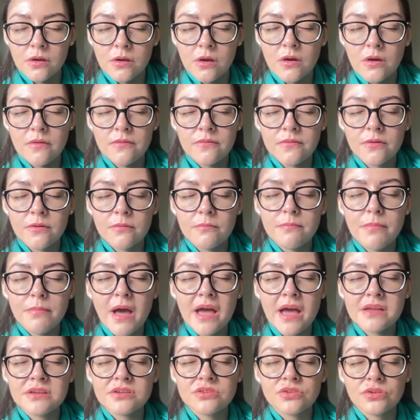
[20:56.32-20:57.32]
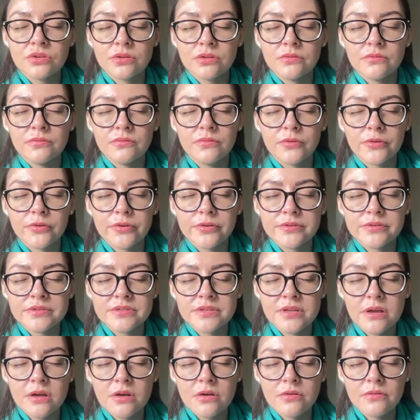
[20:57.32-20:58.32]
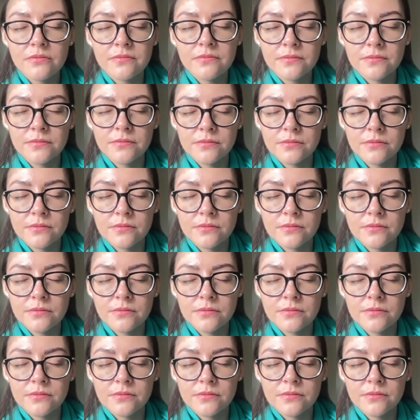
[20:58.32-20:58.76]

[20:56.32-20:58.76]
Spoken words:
of compassion for yourself.